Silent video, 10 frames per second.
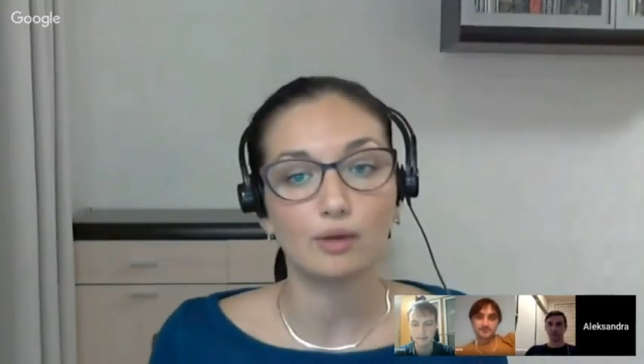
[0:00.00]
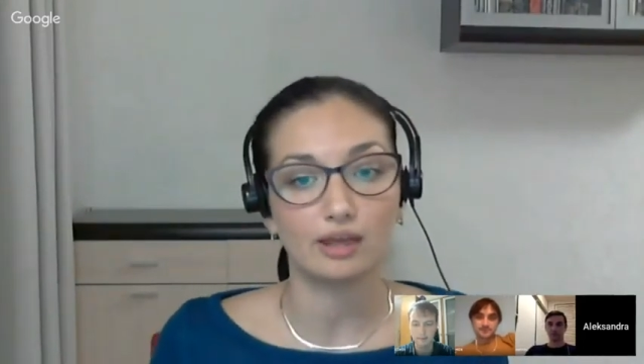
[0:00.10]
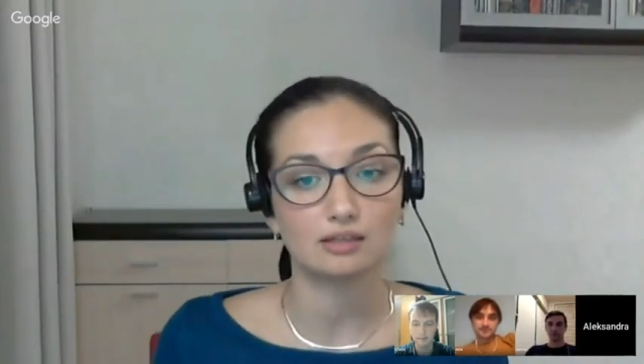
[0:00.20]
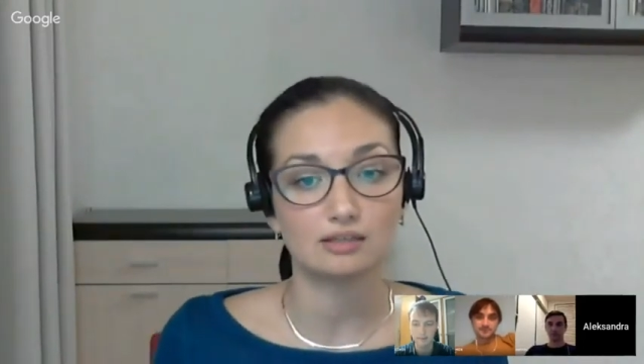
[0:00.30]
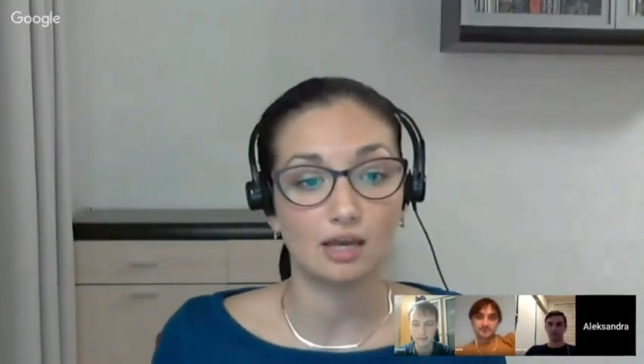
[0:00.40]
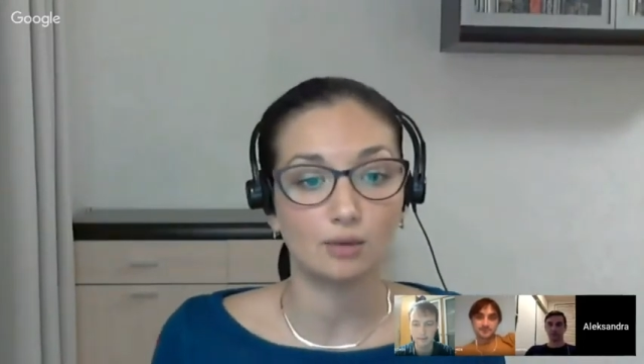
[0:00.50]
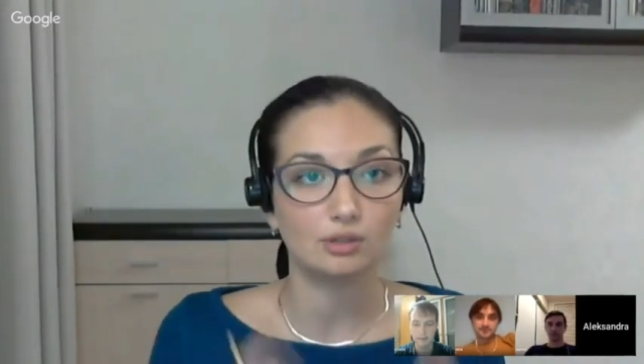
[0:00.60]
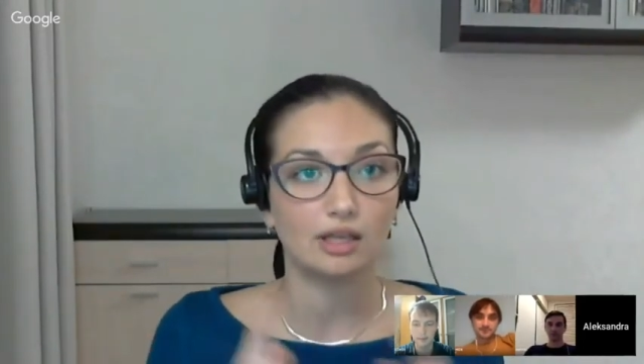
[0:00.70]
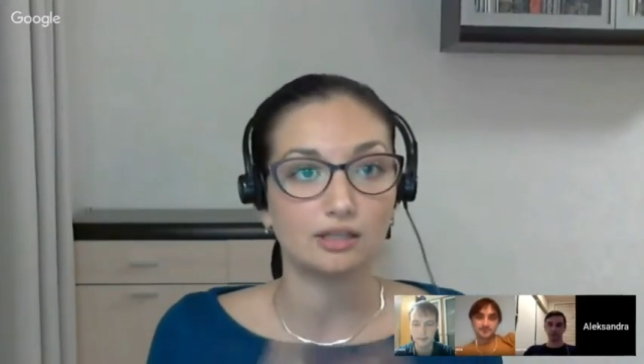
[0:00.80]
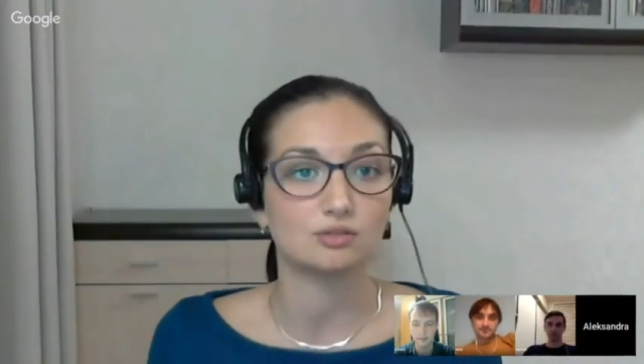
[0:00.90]
And I would
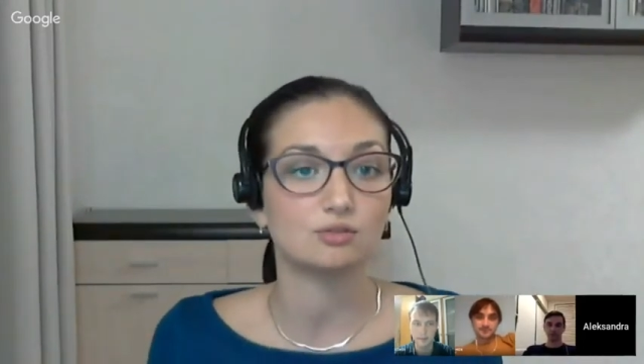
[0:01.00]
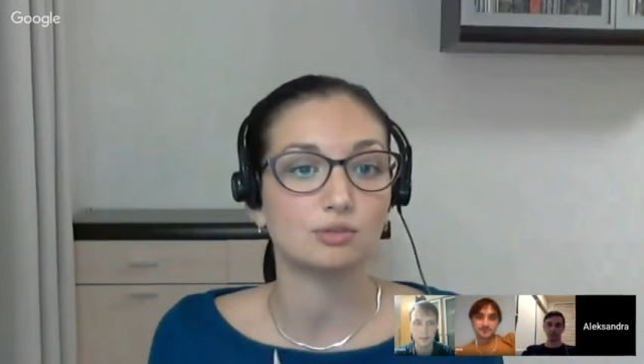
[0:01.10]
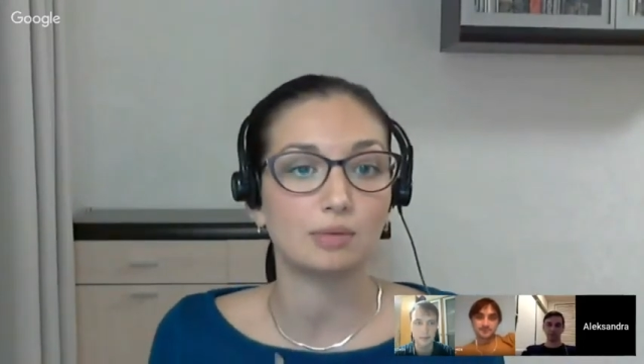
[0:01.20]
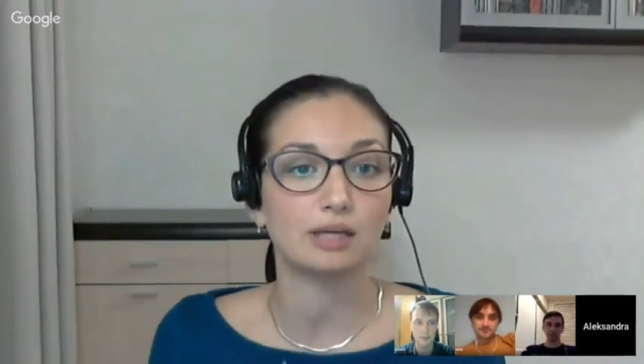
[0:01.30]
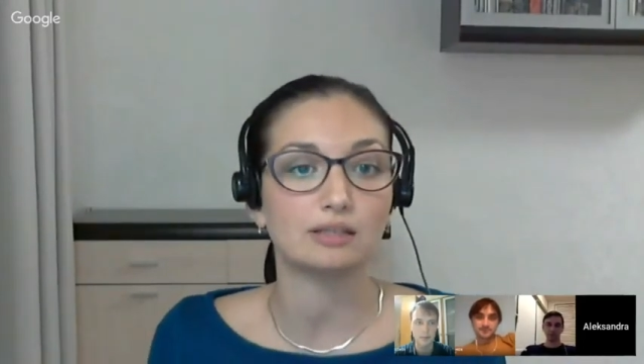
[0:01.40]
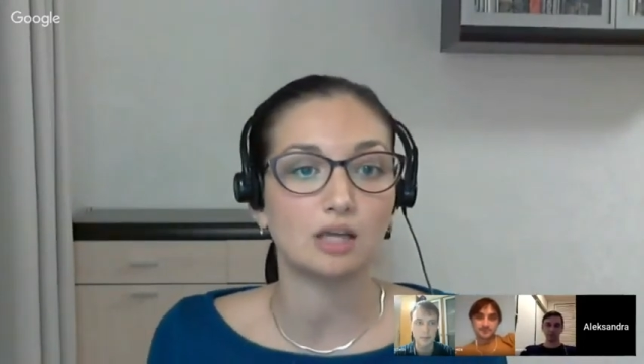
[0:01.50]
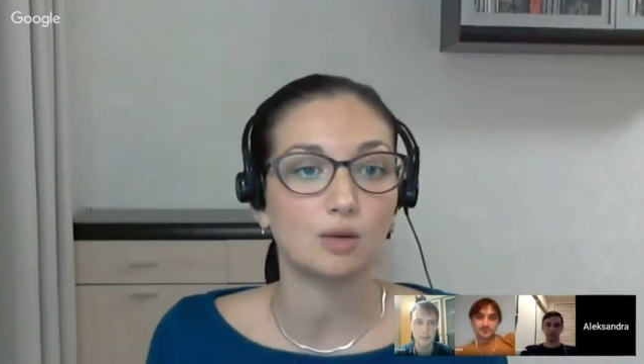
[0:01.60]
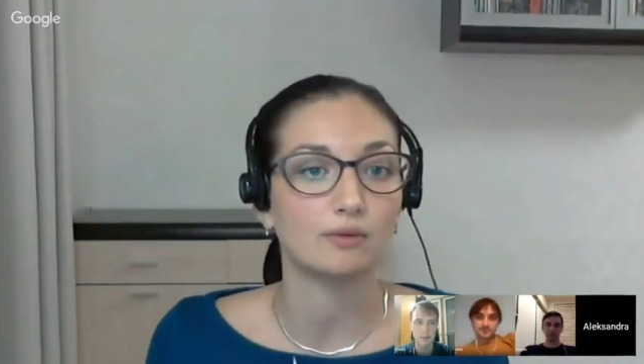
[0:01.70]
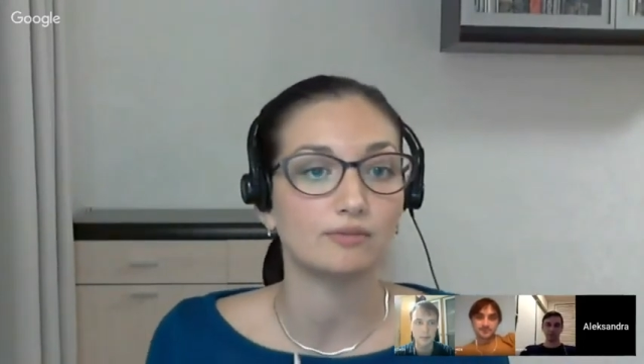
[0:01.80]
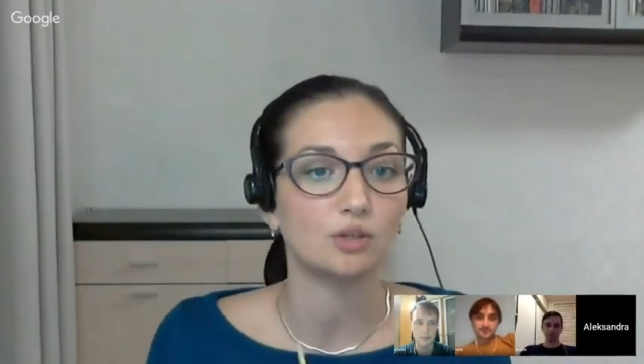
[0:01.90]
like to remind
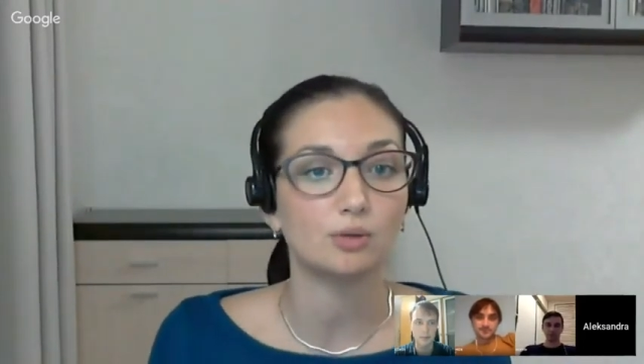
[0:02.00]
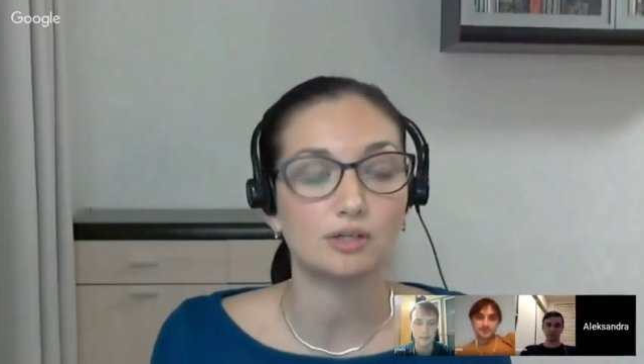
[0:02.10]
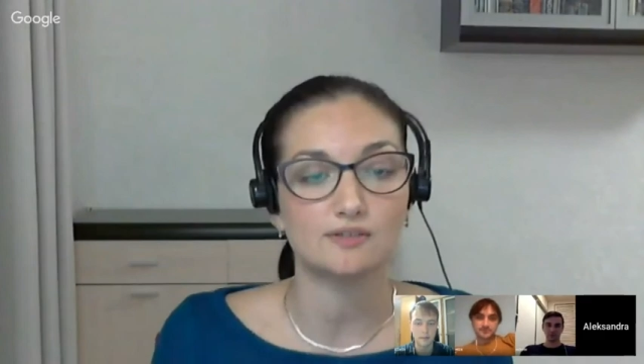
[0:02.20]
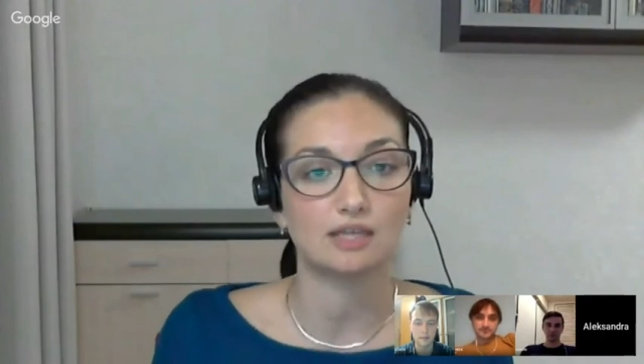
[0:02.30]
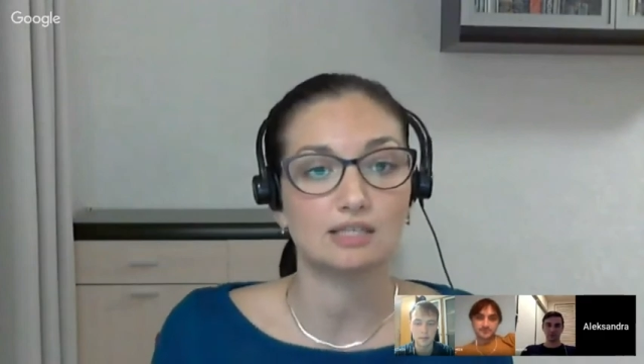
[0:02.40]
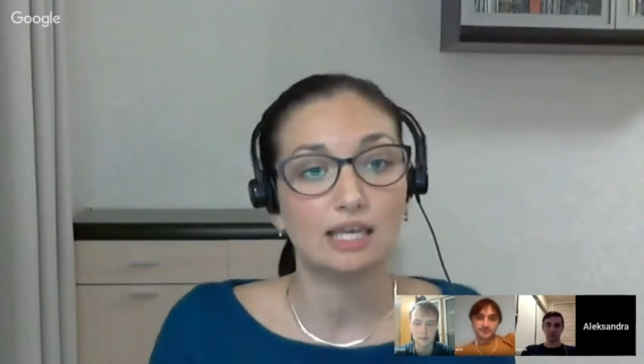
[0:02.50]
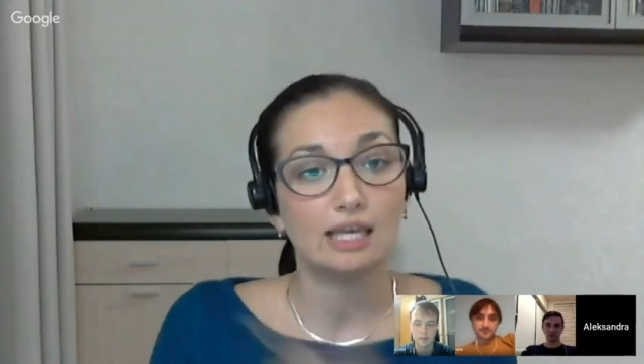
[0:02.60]
our viewers that